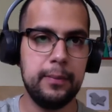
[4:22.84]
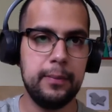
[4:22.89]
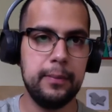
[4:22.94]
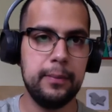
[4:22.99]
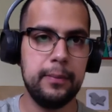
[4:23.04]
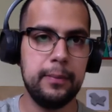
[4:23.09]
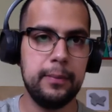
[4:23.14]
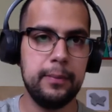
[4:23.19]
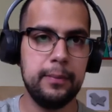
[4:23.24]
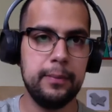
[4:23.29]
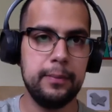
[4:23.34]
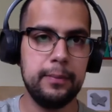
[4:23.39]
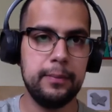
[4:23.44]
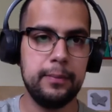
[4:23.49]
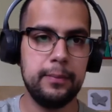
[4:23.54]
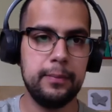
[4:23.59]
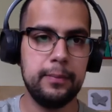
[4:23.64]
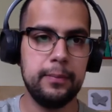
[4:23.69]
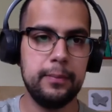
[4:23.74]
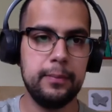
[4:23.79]

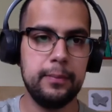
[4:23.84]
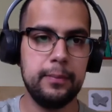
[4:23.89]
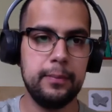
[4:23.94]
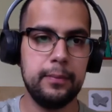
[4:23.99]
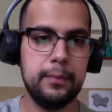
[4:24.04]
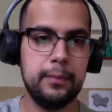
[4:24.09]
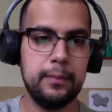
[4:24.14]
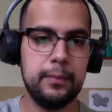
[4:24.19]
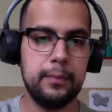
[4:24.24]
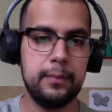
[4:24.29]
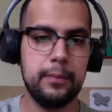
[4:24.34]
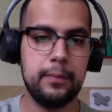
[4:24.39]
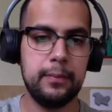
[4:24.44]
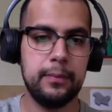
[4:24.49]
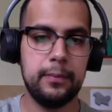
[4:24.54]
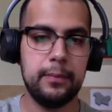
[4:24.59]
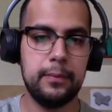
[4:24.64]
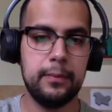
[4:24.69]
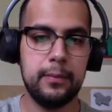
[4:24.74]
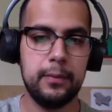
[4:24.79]

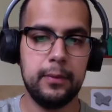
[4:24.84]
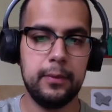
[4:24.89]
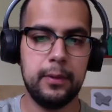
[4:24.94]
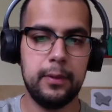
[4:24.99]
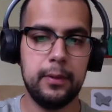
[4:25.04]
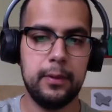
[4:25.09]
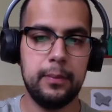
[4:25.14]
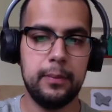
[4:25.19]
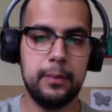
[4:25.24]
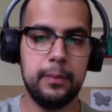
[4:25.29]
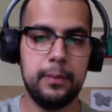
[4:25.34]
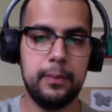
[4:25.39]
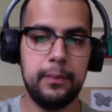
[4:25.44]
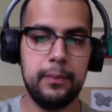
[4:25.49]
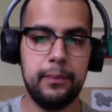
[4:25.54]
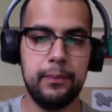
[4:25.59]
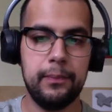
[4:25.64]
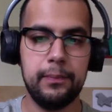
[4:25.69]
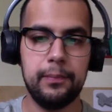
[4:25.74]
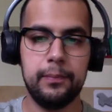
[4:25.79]

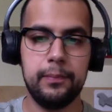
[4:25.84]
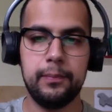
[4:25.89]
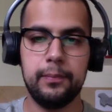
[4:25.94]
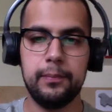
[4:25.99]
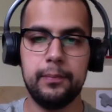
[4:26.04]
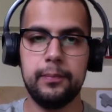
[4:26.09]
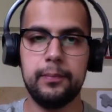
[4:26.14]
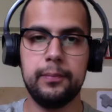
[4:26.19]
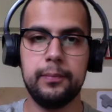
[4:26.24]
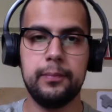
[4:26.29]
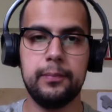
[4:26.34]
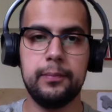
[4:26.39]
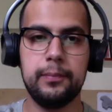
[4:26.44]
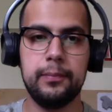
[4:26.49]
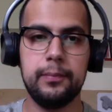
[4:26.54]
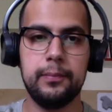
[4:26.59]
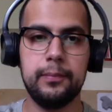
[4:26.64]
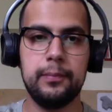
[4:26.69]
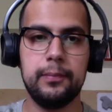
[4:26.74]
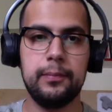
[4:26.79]

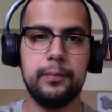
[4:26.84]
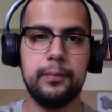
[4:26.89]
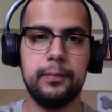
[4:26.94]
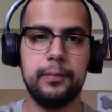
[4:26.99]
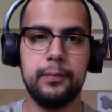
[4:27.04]
(no one is talking)